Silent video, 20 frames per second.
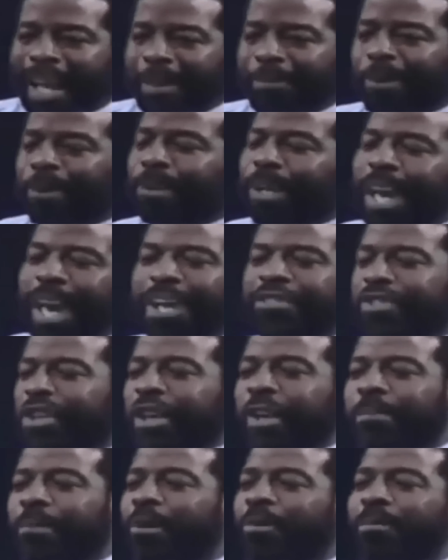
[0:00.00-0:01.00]
labeled
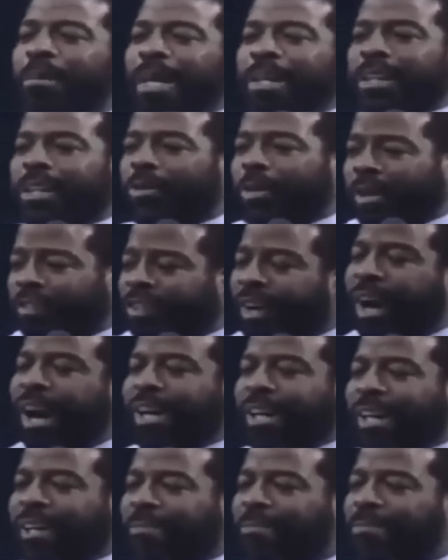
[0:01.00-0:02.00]
educable, mentally
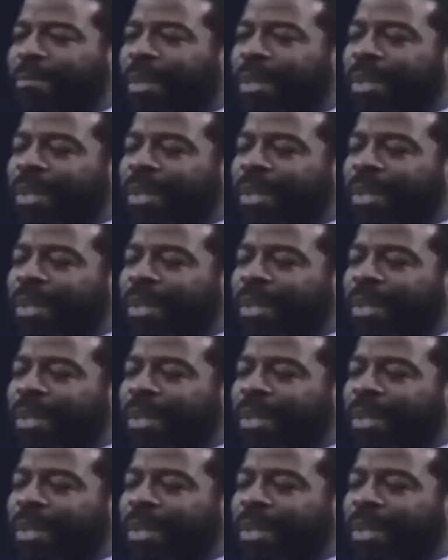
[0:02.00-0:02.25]
retarded,